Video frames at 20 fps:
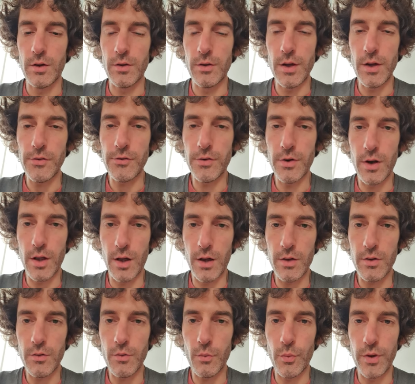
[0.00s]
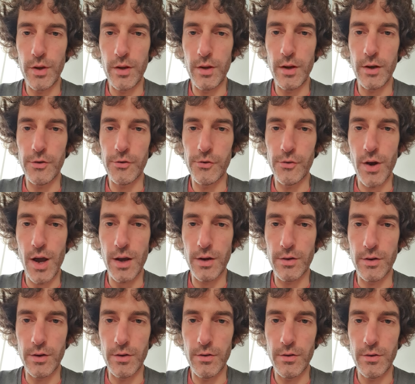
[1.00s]
Yesterday we
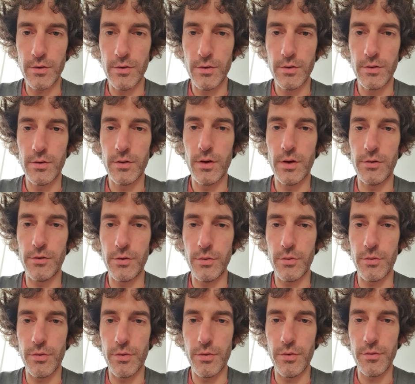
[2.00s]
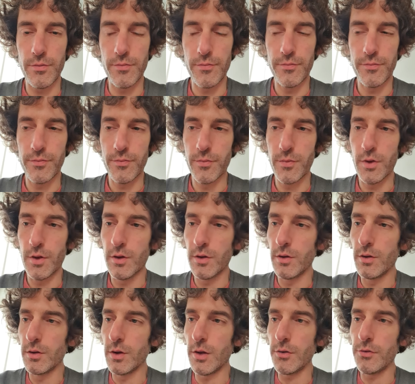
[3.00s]
extracted a tooth.
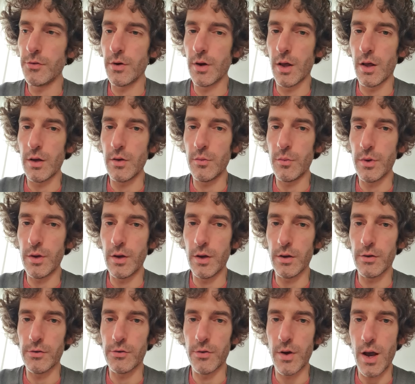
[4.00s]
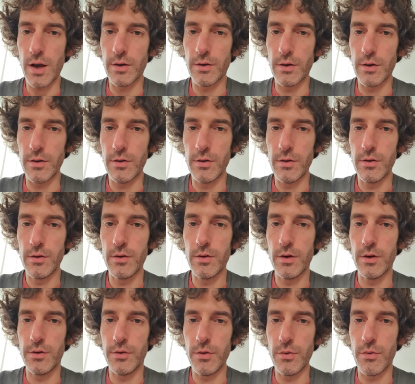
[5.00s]
Yesterday we extracted
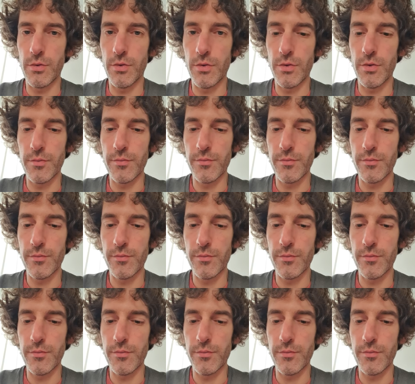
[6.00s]
a tooth.